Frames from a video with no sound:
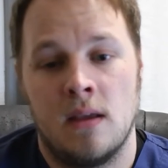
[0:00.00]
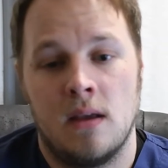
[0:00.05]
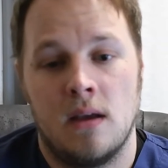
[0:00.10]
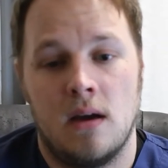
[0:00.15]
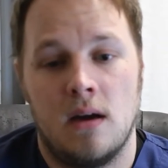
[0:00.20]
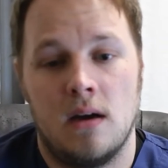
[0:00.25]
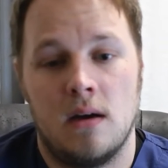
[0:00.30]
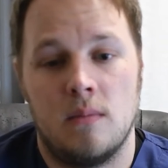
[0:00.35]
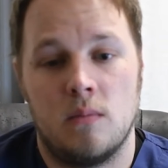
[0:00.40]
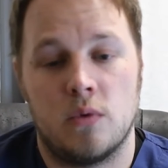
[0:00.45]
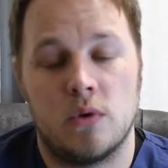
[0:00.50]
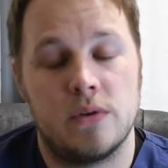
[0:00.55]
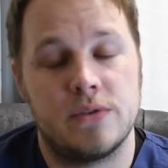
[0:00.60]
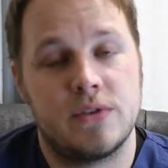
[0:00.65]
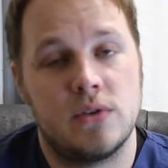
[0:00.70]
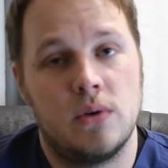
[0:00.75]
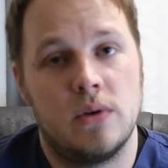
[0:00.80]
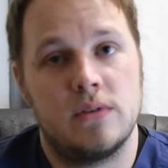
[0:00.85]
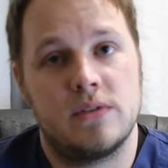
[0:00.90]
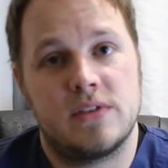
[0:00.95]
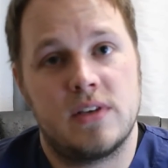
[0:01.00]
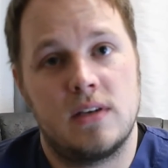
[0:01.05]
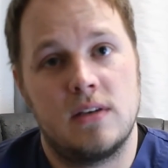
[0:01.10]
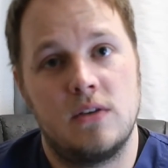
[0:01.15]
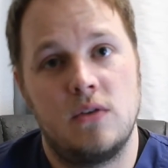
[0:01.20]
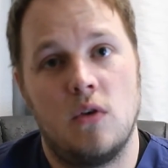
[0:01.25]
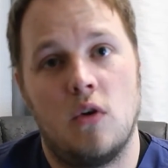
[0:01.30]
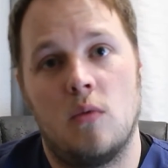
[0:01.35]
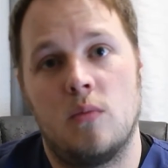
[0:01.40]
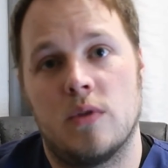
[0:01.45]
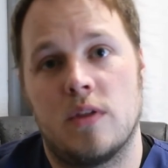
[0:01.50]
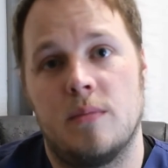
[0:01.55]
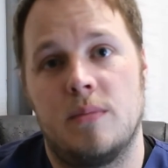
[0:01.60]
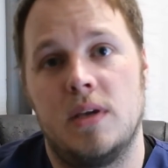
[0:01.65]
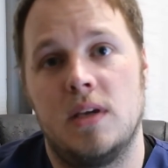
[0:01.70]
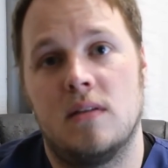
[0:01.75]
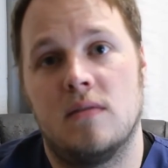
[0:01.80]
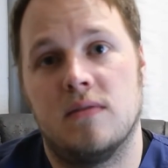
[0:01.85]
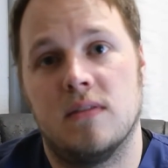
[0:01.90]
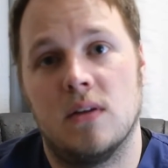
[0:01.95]
We're also sending you home with a
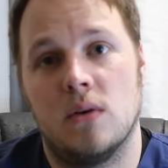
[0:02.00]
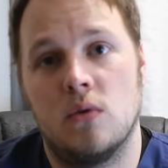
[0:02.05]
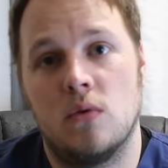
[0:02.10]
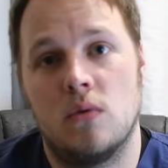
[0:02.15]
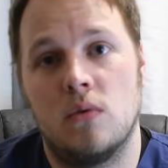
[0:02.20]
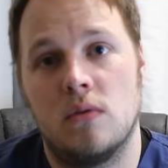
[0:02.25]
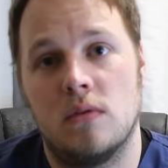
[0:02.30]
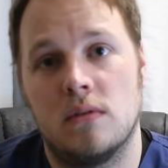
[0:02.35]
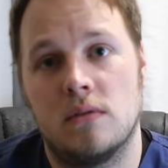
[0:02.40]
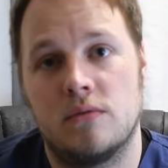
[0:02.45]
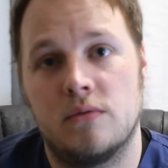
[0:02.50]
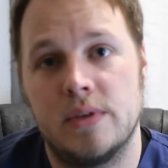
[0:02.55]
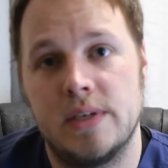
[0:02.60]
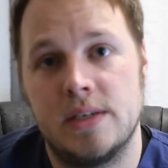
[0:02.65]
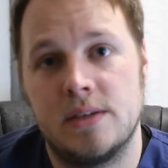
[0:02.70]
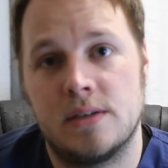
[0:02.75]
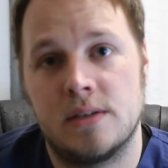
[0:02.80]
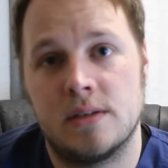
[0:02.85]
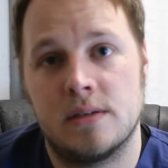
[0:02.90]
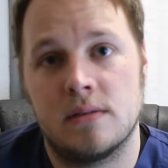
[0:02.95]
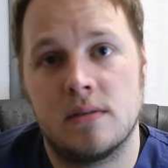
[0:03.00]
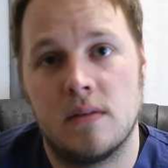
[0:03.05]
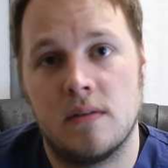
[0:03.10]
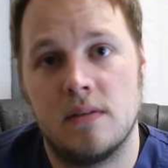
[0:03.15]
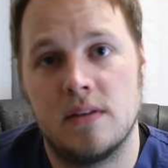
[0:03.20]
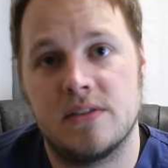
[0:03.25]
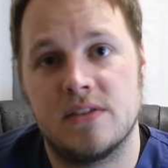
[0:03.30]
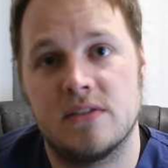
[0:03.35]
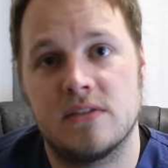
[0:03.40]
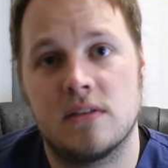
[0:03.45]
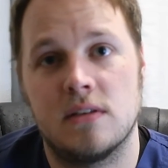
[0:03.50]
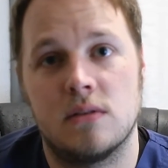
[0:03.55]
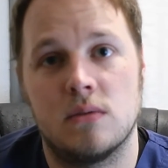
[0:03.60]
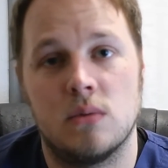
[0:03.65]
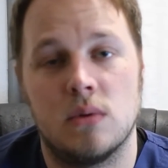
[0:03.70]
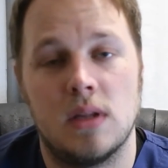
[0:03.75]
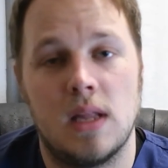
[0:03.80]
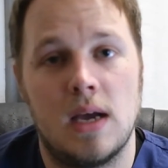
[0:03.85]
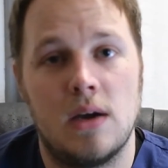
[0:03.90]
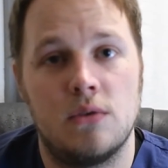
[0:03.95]
peak flow reader. This is going to
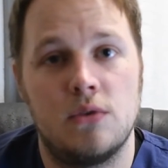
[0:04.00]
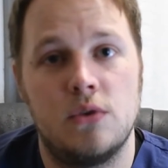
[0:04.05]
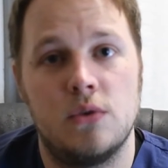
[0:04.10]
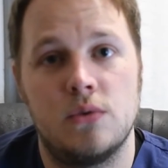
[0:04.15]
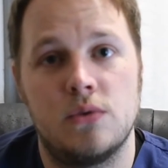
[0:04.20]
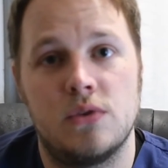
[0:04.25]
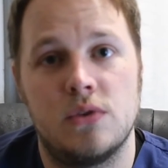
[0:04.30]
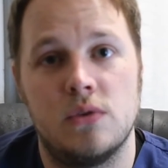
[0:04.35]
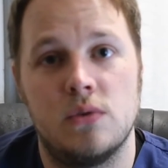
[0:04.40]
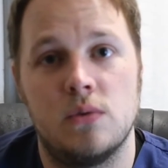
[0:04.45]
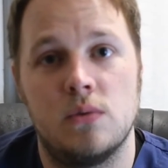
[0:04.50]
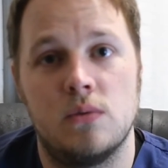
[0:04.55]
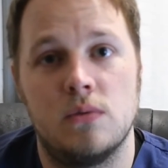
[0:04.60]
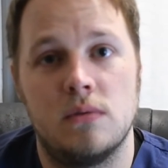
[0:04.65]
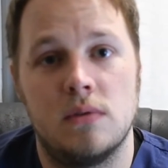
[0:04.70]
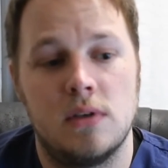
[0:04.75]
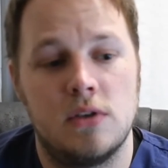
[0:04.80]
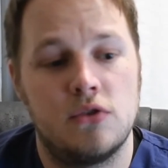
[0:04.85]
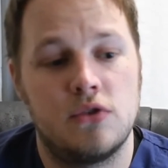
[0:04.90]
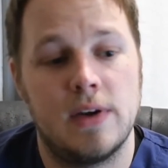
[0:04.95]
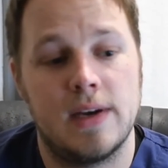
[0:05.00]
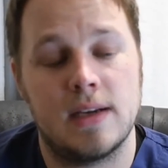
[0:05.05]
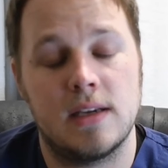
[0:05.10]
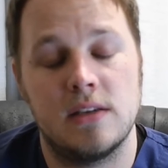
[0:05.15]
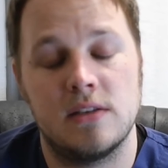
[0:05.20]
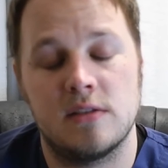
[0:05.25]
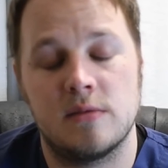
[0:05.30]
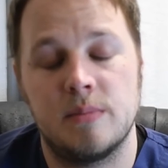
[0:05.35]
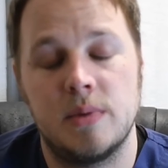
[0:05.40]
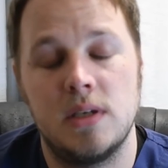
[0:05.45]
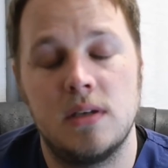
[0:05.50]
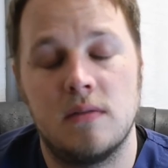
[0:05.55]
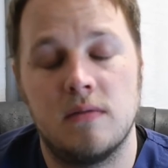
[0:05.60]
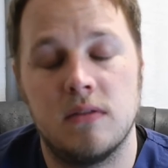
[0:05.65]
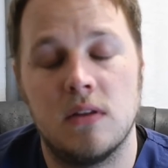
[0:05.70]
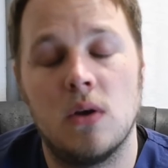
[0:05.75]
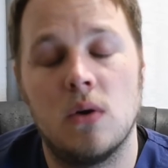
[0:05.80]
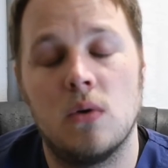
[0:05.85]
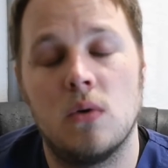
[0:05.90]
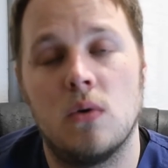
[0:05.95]
allow you to check his peak
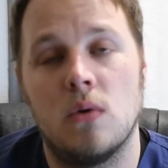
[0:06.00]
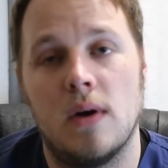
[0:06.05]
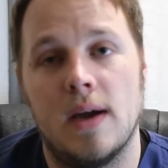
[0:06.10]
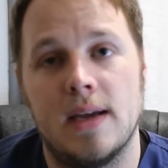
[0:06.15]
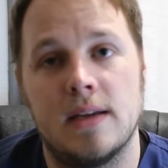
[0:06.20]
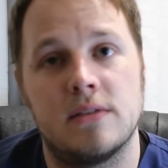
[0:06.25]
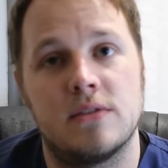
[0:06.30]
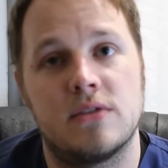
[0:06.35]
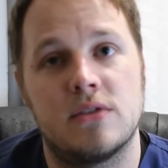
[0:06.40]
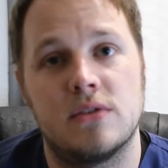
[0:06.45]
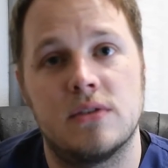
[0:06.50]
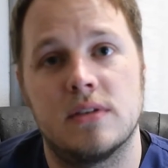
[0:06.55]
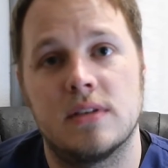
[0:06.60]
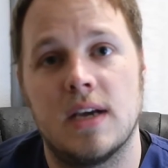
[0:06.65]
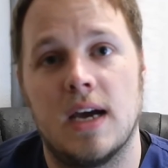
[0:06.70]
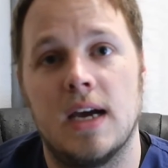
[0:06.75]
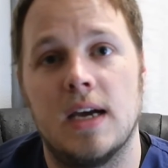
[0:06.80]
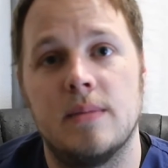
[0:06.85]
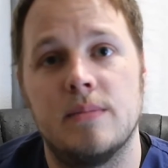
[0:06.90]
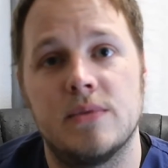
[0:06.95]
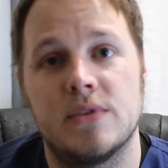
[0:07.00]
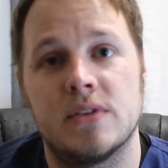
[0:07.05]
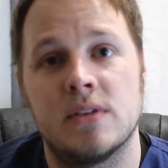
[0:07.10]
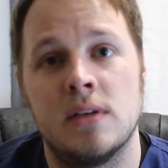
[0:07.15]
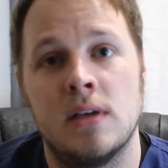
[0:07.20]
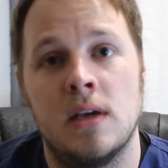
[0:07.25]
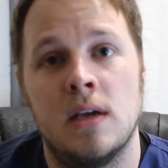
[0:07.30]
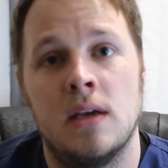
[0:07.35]
flow at certain times,